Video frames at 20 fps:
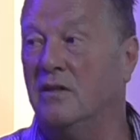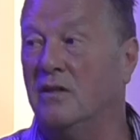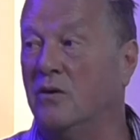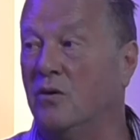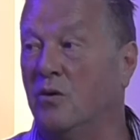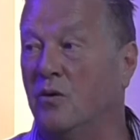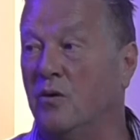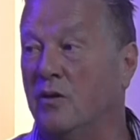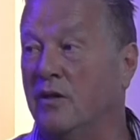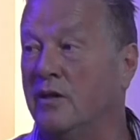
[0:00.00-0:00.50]
The
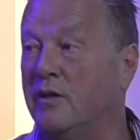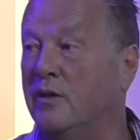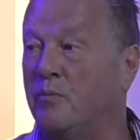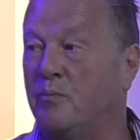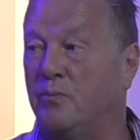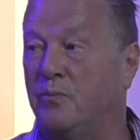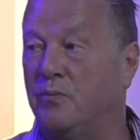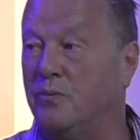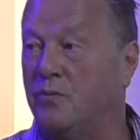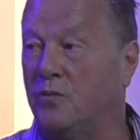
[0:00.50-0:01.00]
whole of the
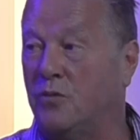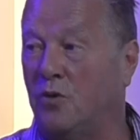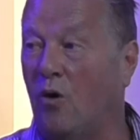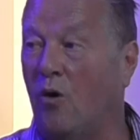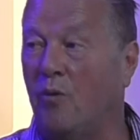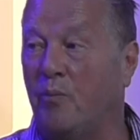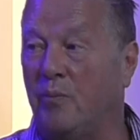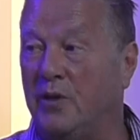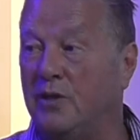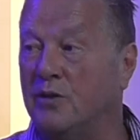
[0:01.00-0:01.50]

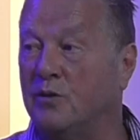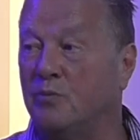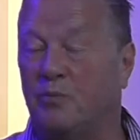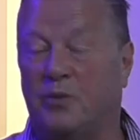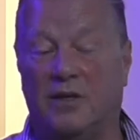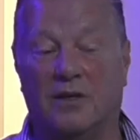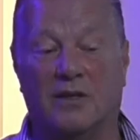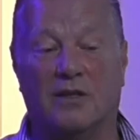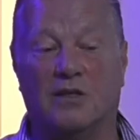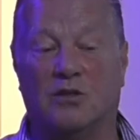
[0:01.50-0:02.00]
top of his
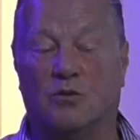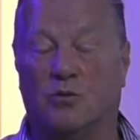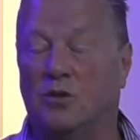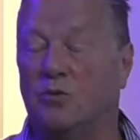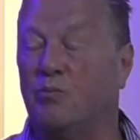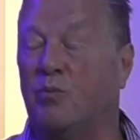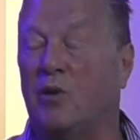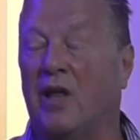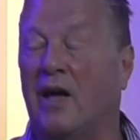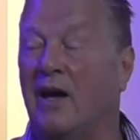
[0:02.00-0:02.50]
penis was
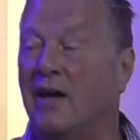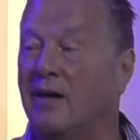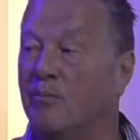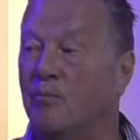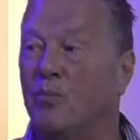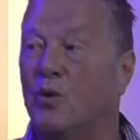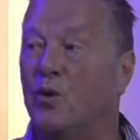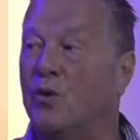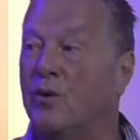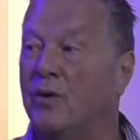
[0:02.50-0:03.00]
black and
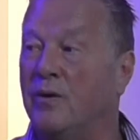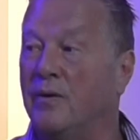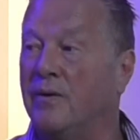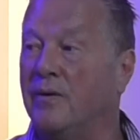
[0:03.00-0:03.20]
blue.